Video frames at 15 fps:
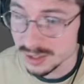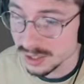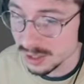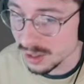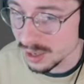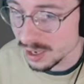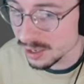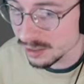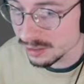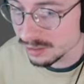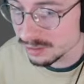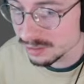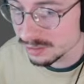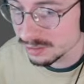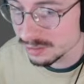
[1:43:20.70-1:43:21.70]
that?
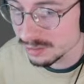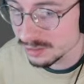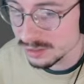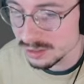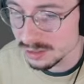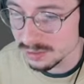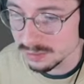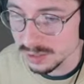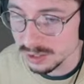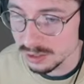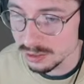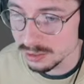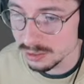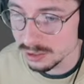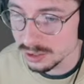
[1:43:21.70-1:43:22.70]
It's not really a
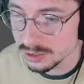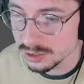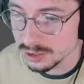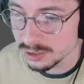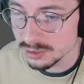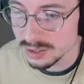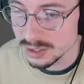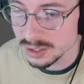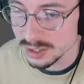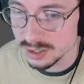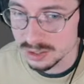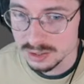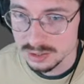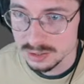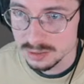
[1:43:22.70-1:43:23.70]
whole lot to
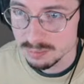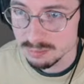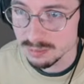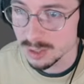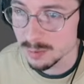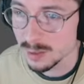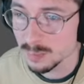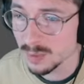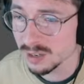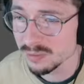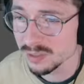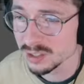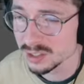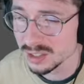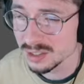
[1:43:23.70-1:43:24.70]
see. Maybe it's better if
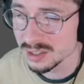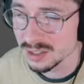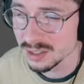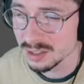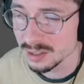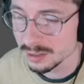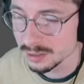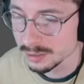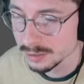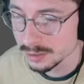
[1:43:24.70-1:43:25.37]
you didn't see that.